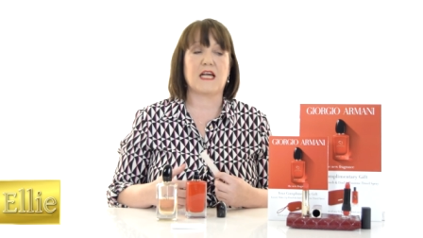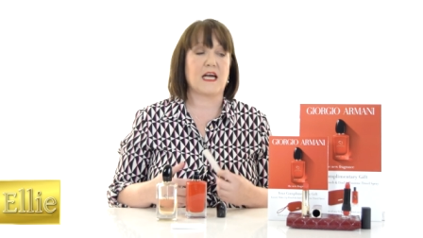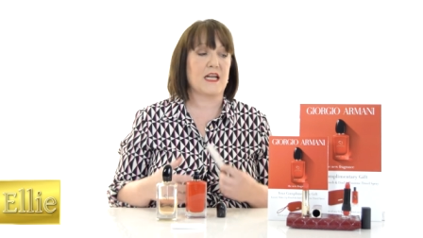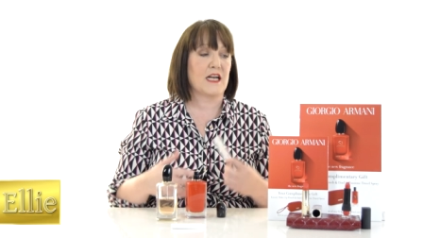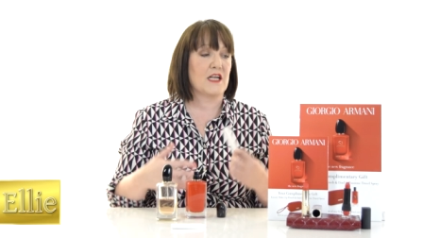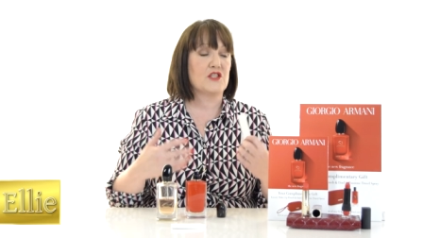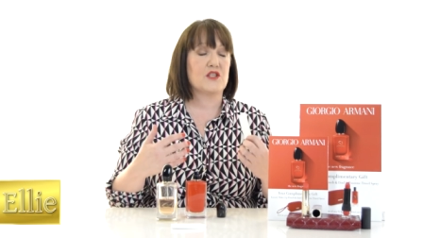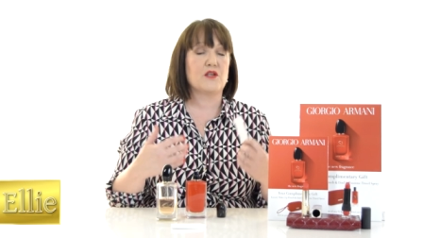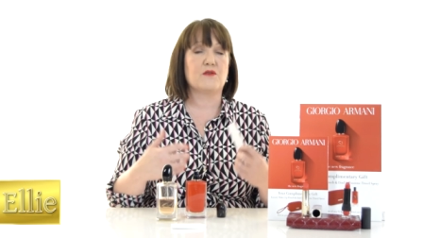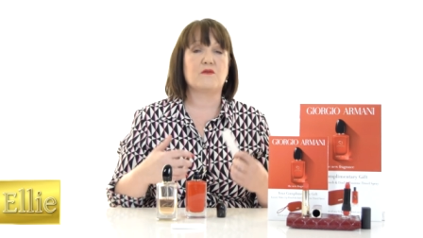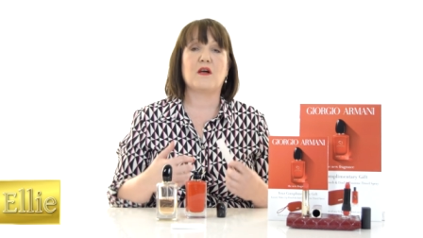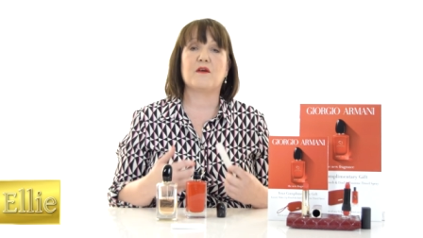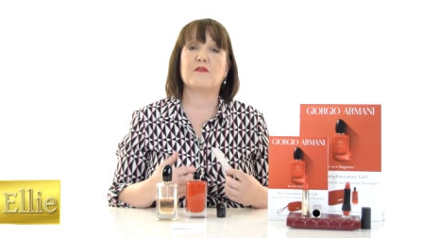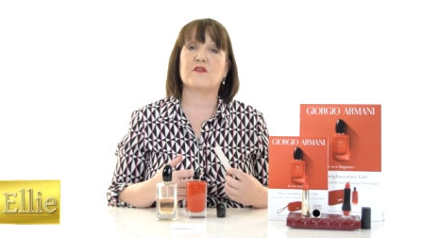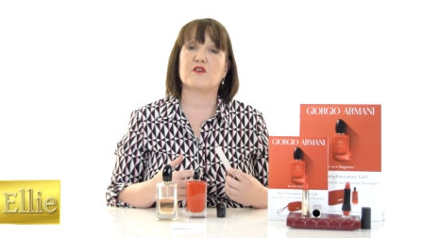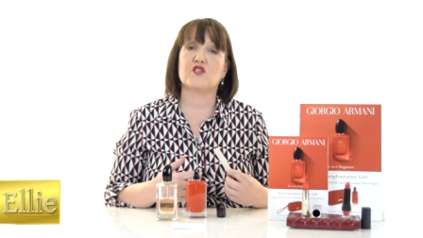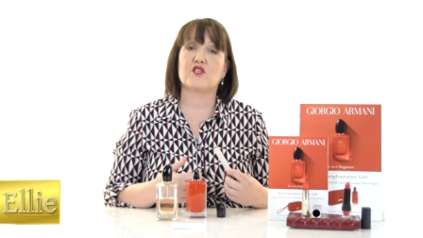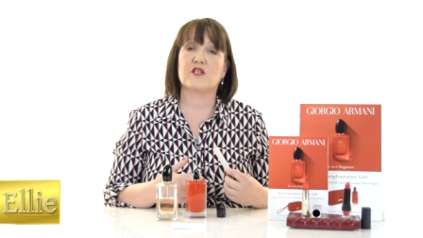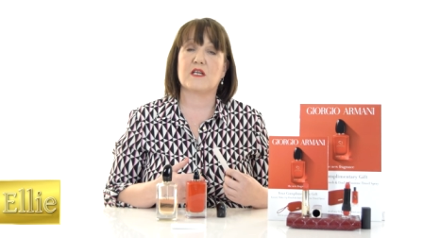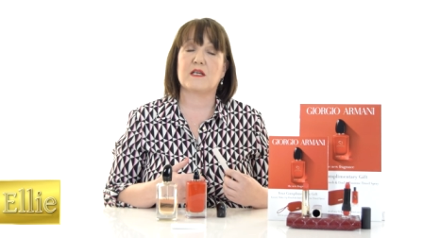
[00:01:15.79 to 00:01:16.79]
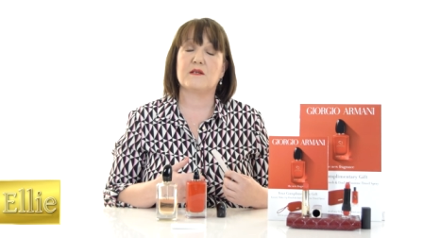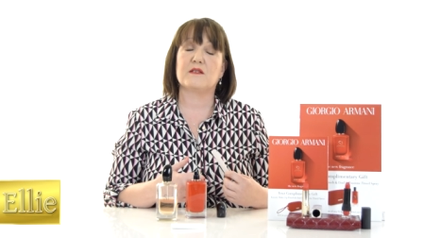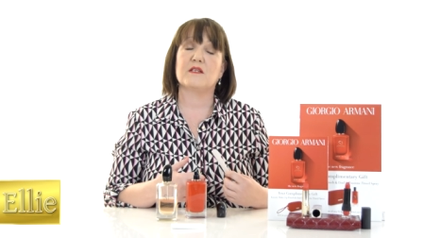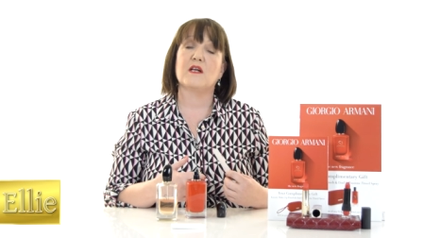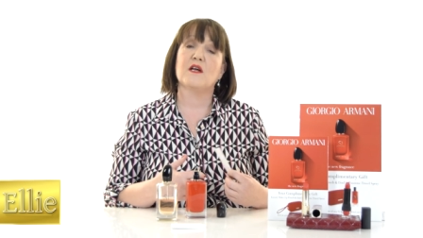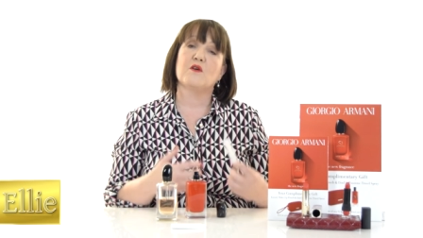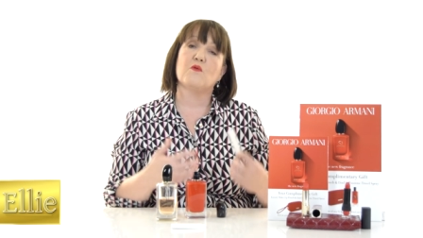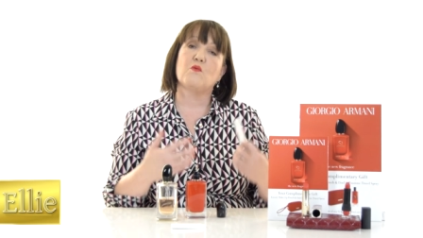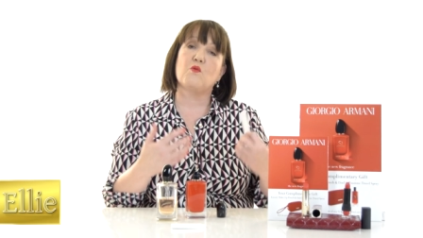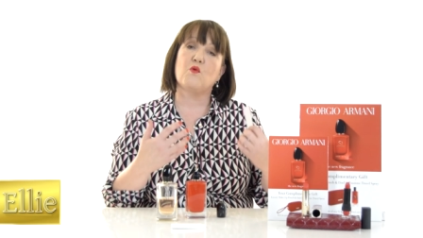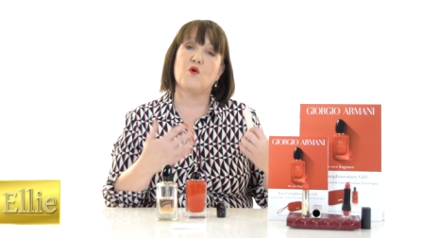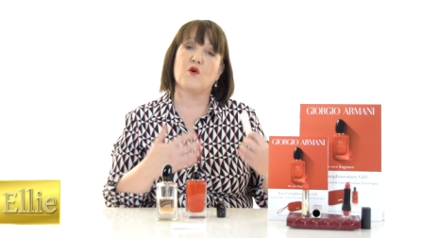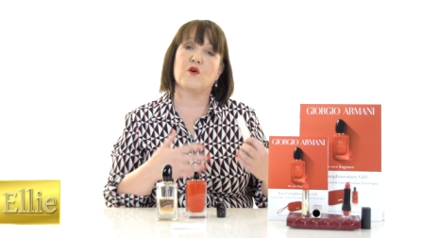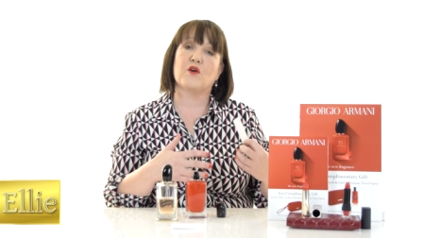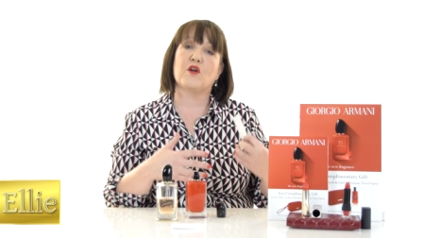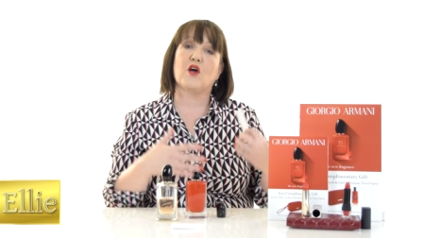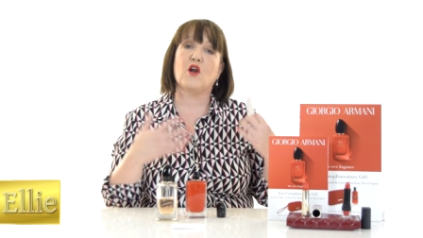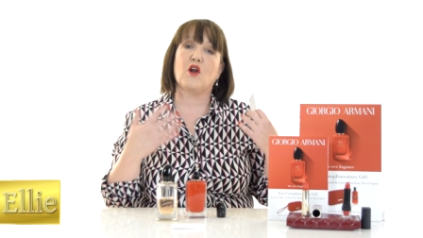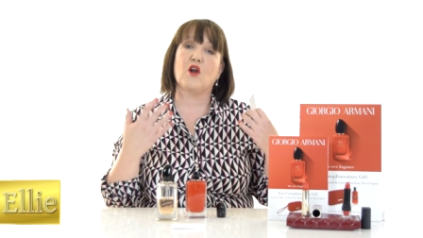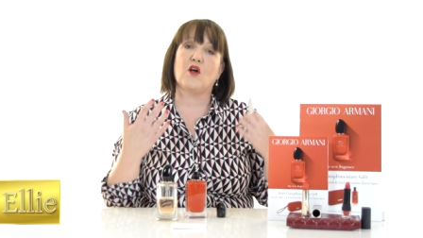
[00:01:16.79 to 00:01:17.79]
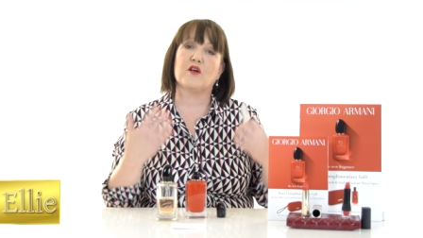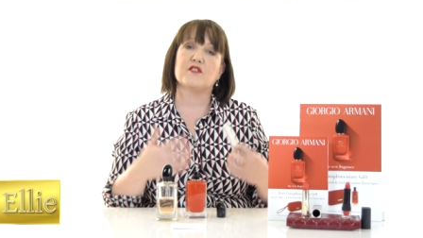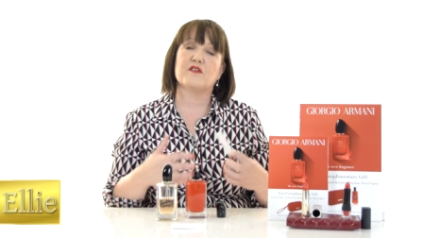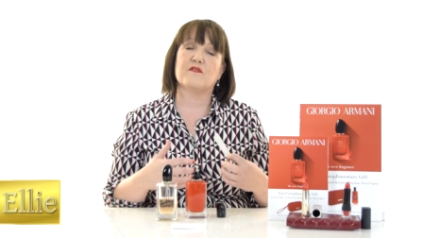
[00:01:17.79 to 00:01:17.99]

and I do know that she's worn a lot